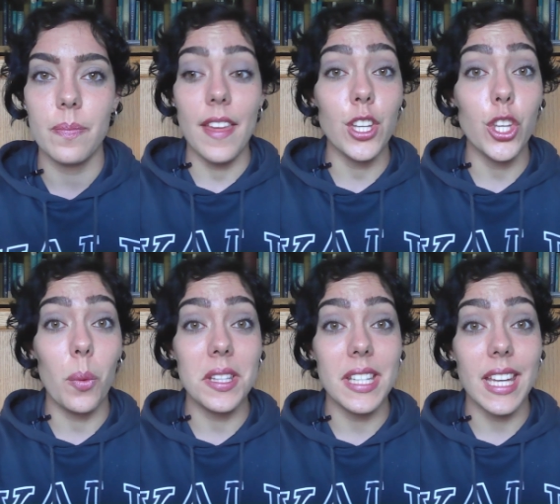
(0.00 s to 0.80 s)
Thank you
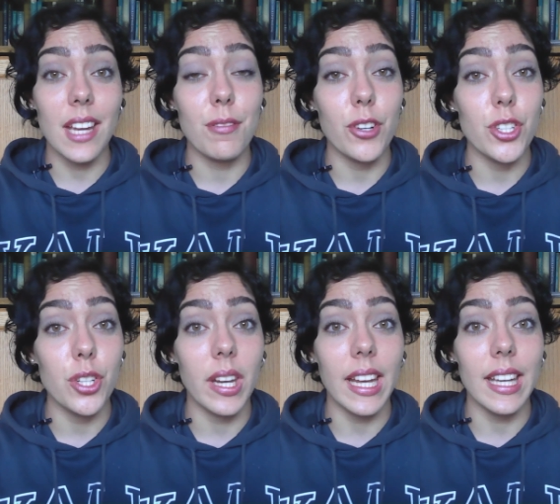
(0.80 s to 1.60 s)
once again for
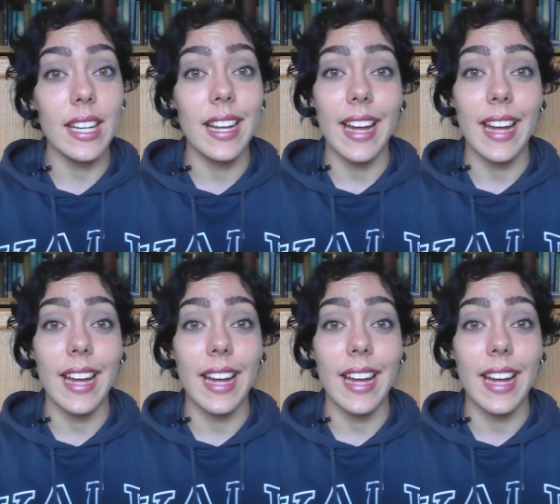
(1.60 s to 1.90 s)
tuning in.